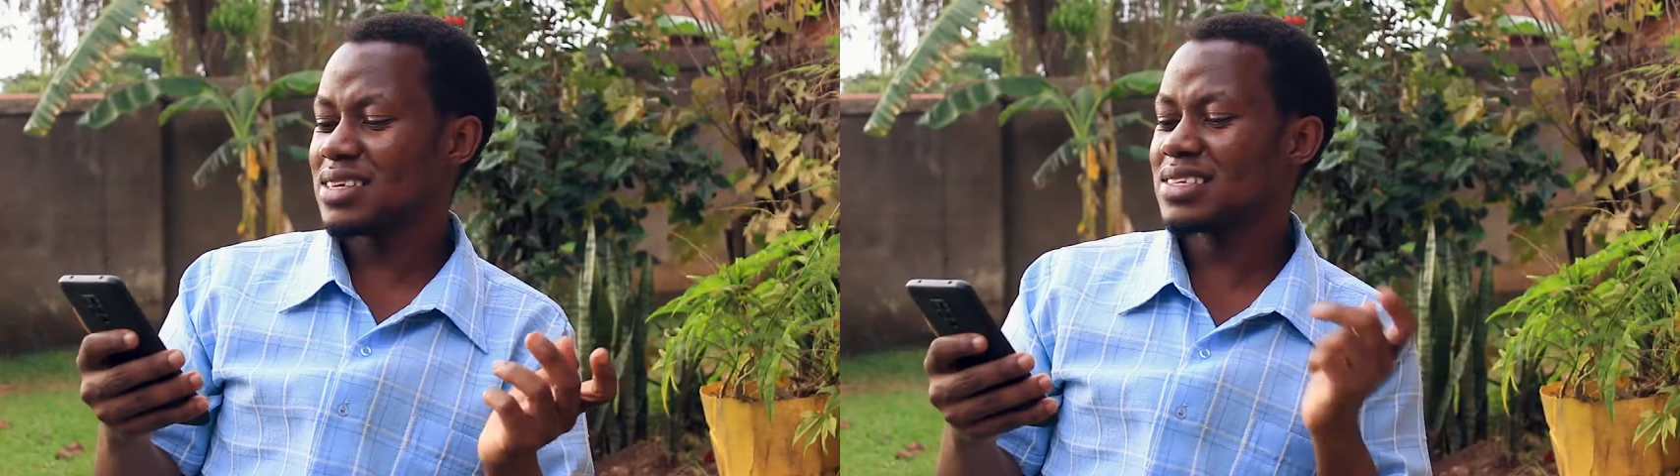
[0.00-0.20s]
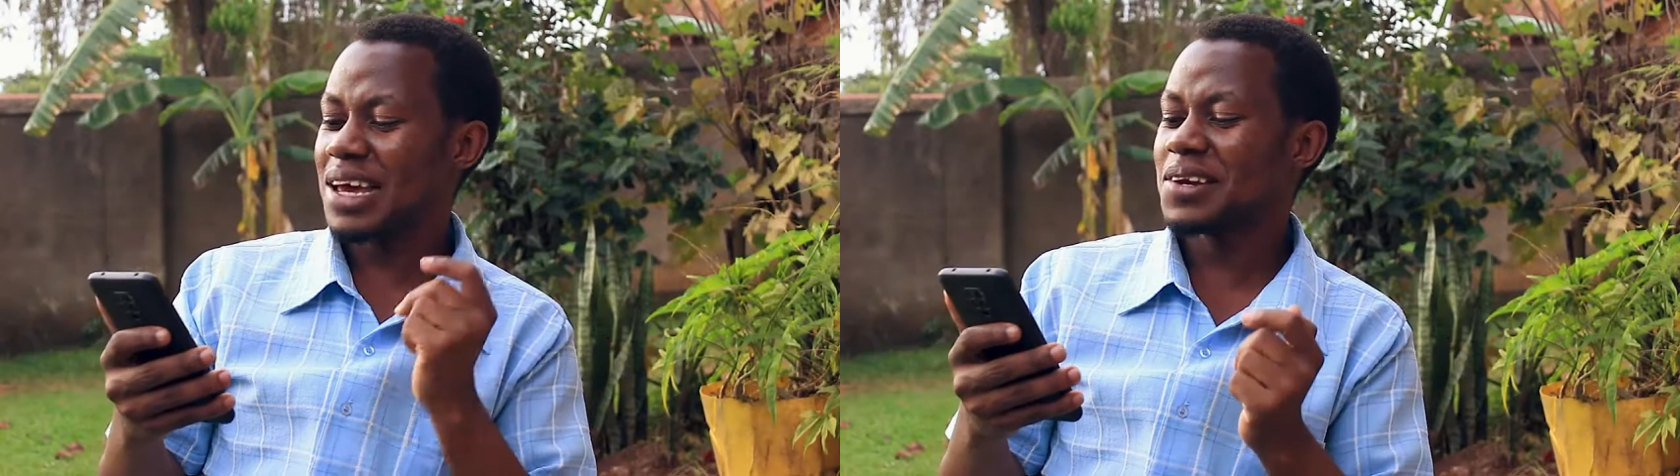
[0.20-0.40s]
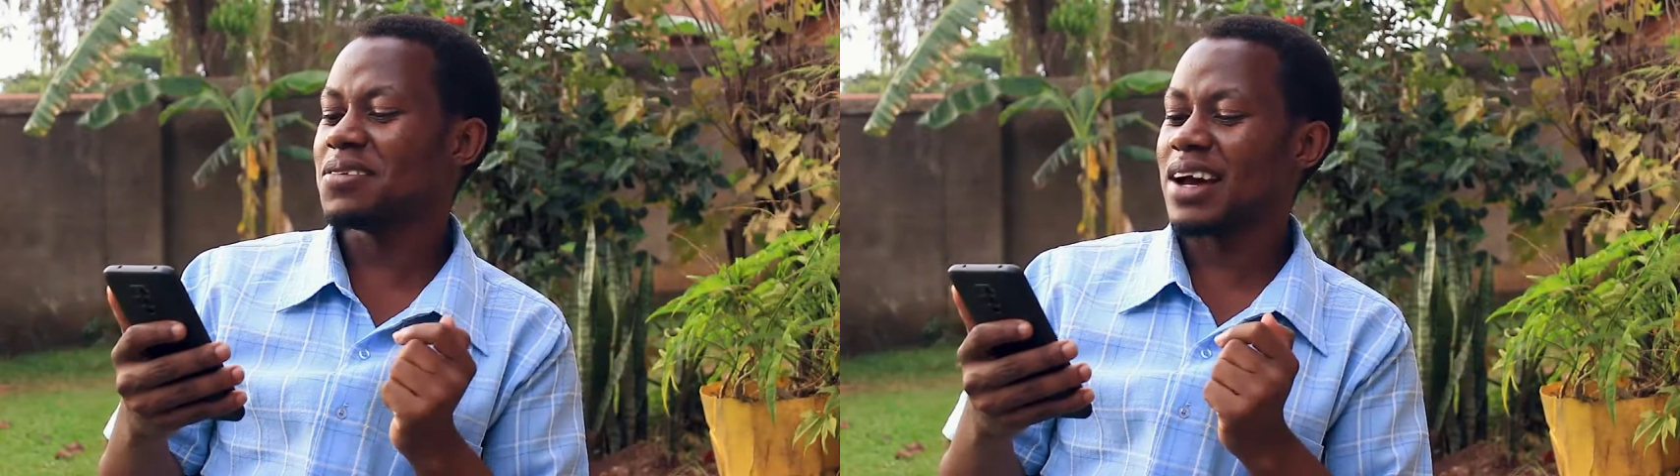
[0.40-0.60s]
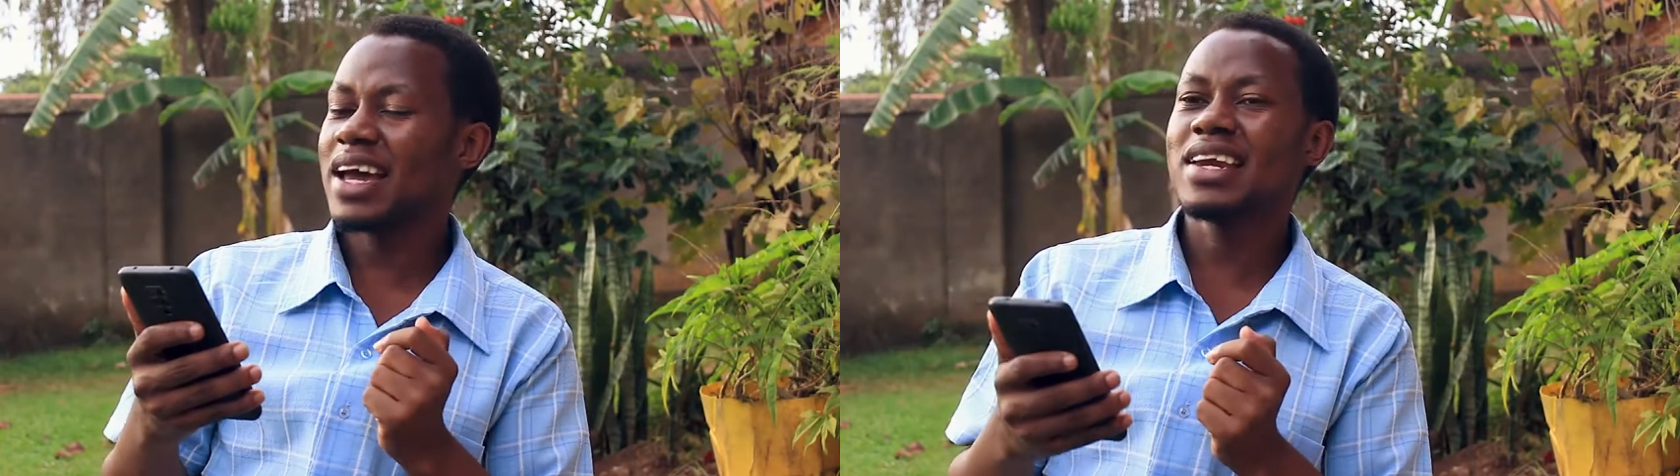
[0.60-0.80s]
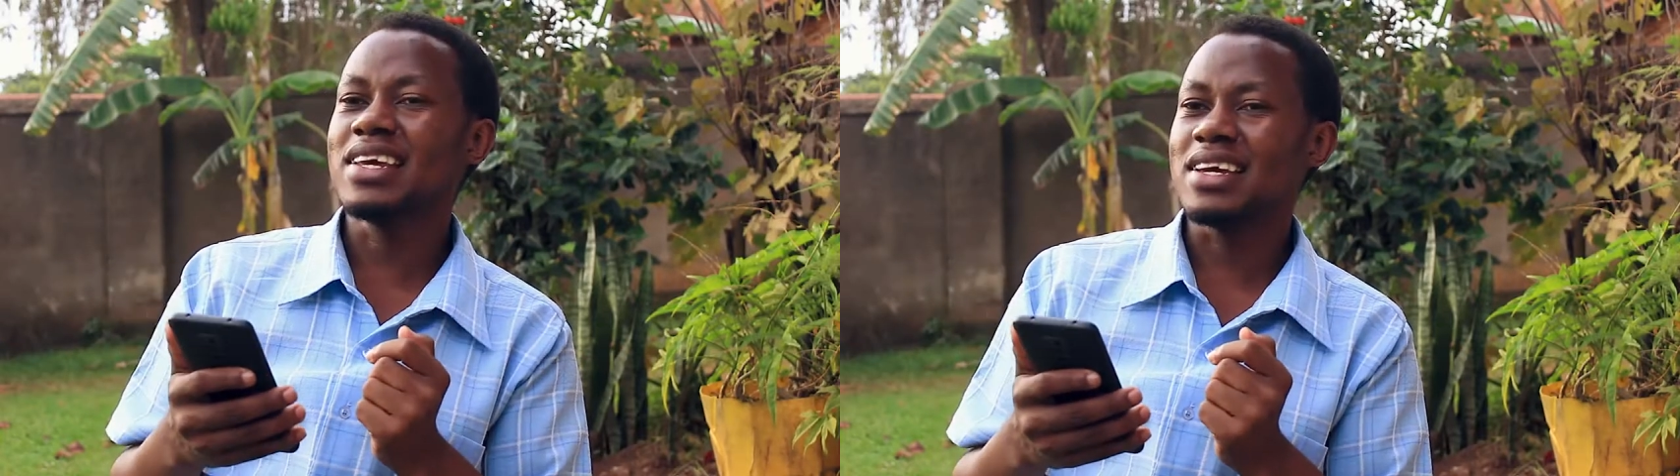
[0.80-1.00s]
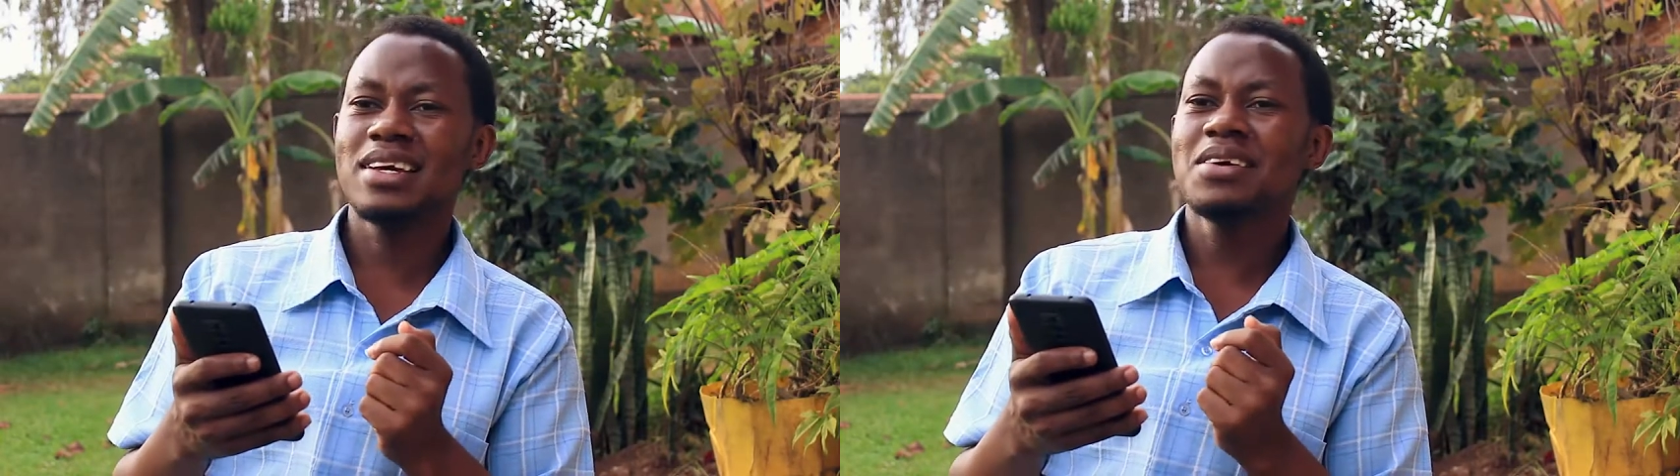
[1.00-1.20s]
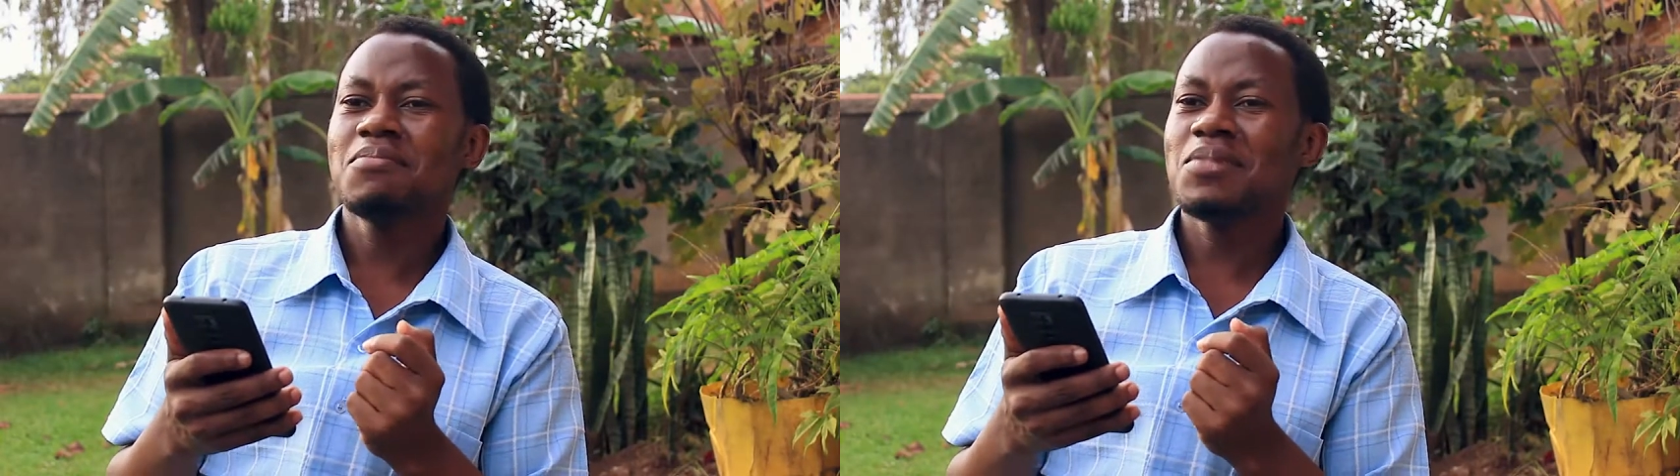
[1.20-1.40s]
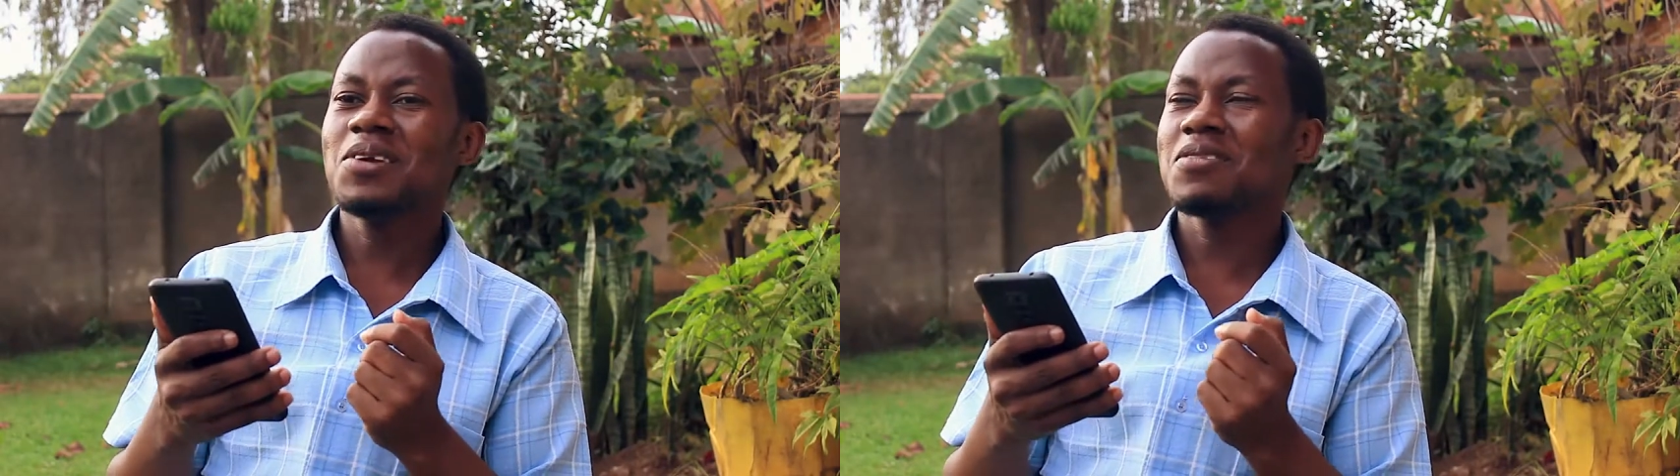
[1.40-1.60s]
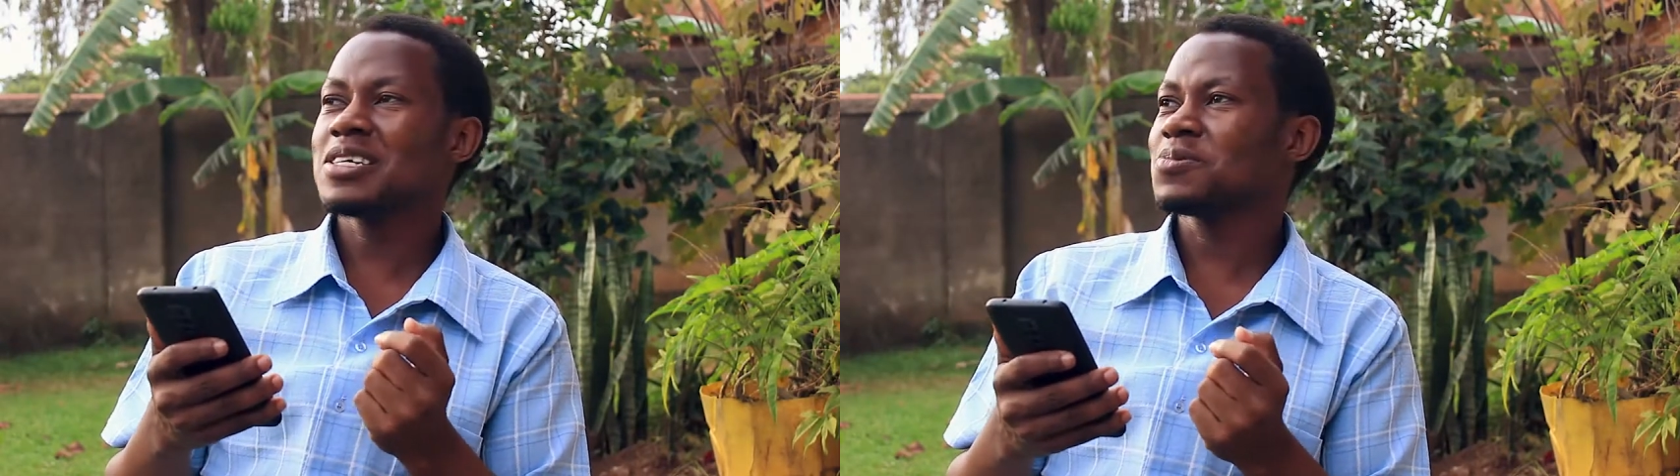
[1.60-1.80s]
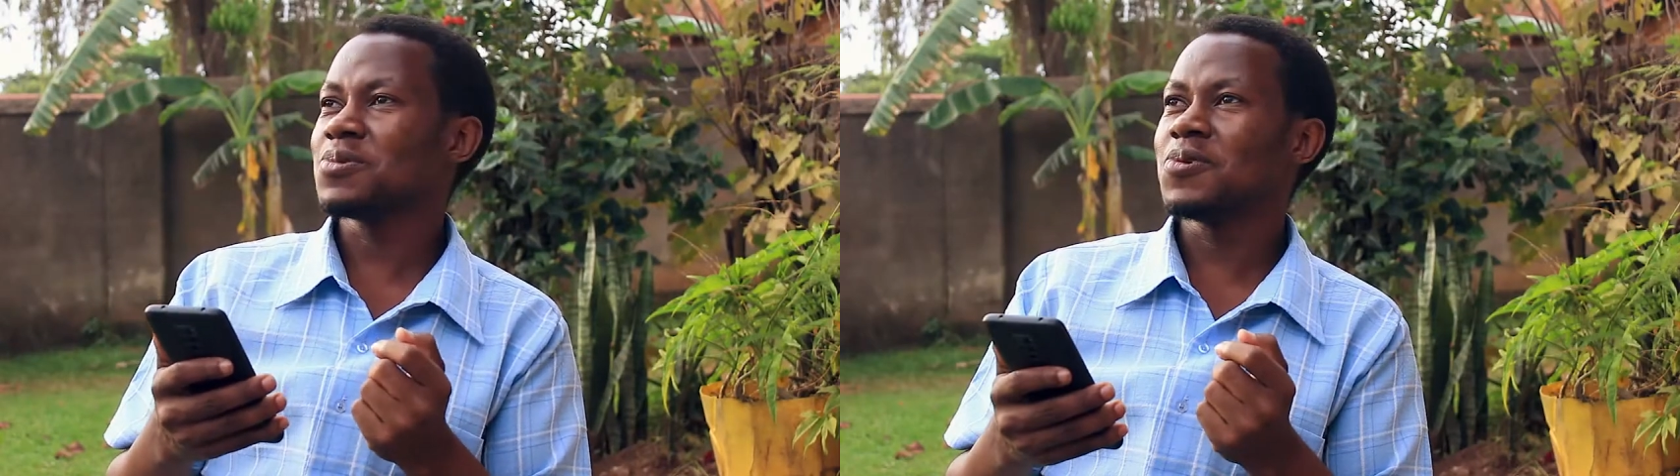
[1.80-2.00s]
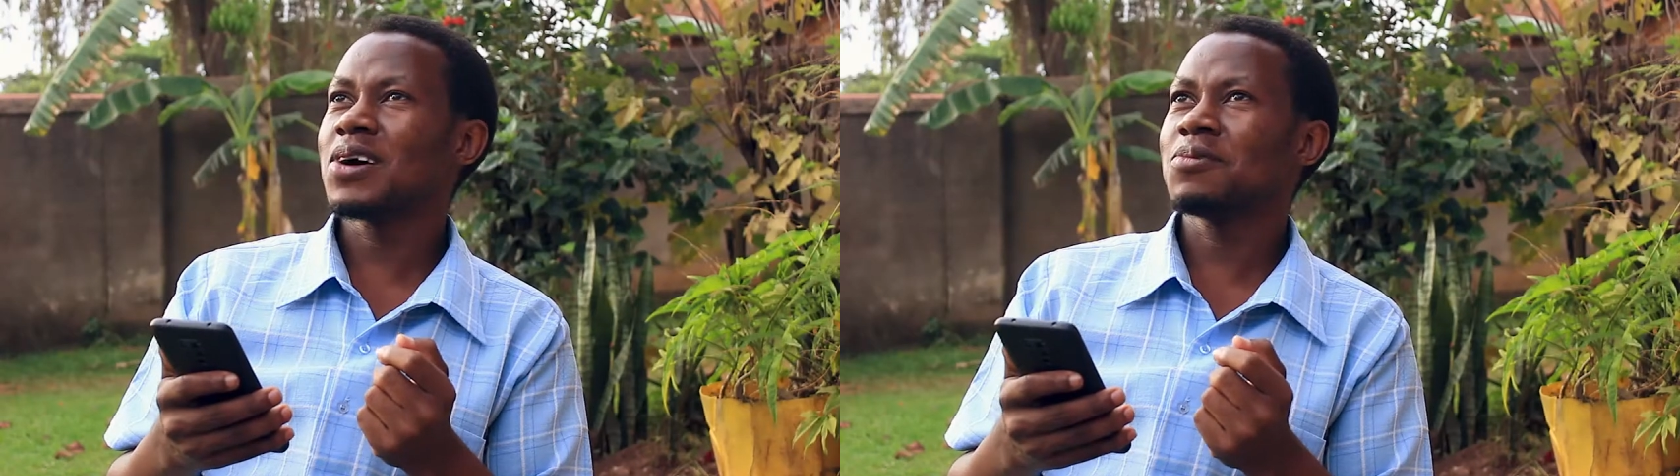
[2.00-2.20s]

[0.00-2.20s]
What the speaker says: this kind of a heading? Many of us would